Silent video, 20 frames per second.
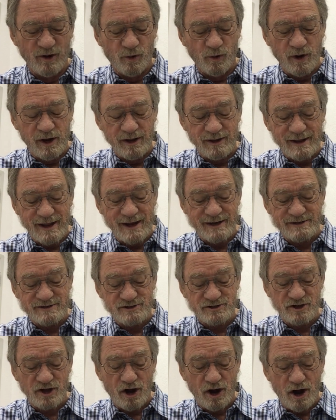when they
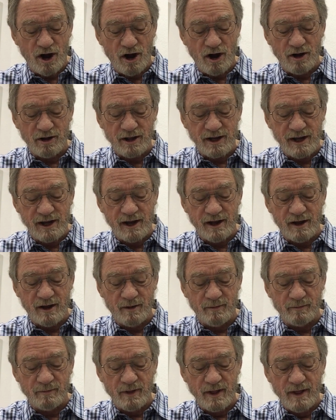saw
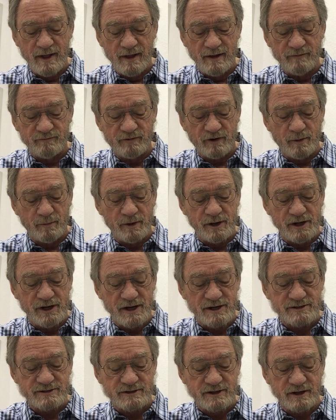him from a
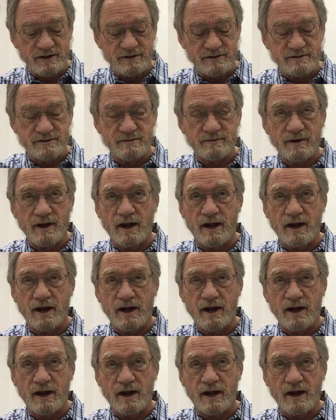distance,